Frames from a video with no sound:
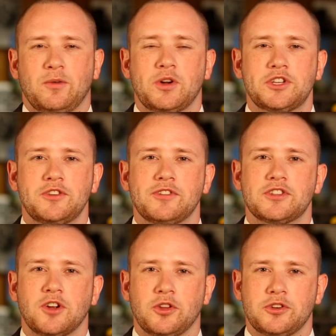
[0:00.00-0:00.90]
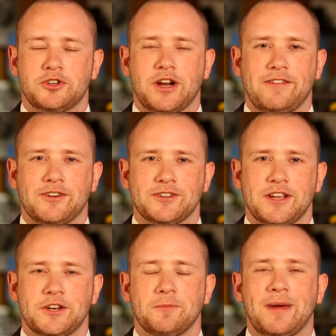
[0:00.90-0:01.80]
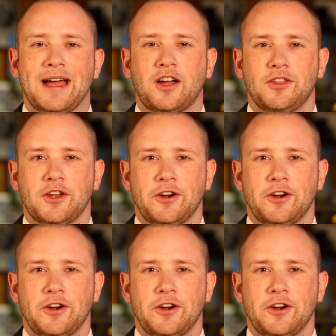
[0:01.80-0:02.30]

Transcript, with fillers: Once you've installed your drivers and you're back on